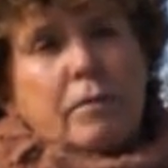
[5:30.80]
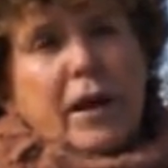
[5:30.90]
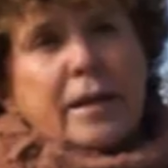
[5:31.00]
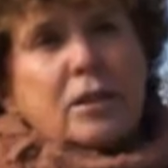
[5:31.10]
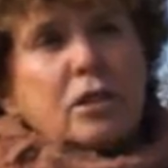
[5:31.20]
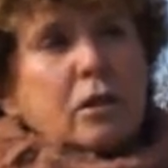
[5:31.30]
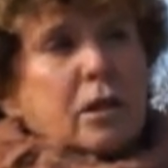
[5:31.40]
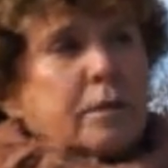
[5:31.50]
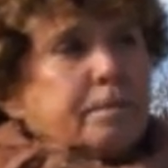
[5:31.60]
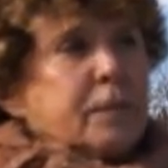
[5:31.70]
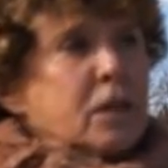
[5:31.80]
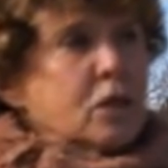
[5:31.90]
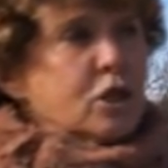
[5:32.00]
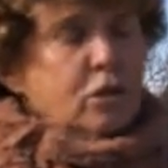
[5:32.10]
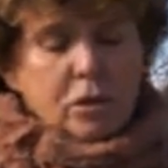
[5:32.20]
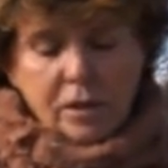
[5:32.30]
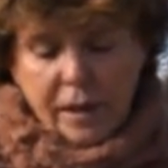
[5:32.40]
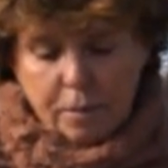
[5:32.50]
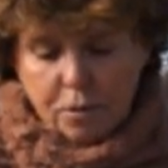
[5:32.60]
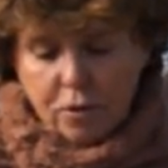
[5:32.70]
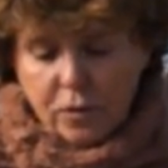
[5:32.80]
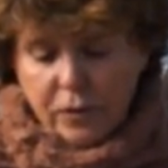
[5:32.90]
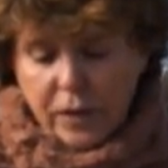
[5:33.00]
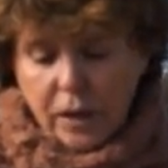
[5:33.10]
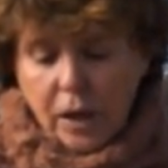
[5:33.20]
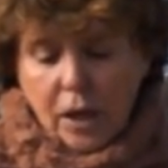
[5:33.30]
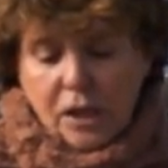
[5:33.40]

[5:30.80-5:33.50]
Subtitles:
that shows that they approved of it.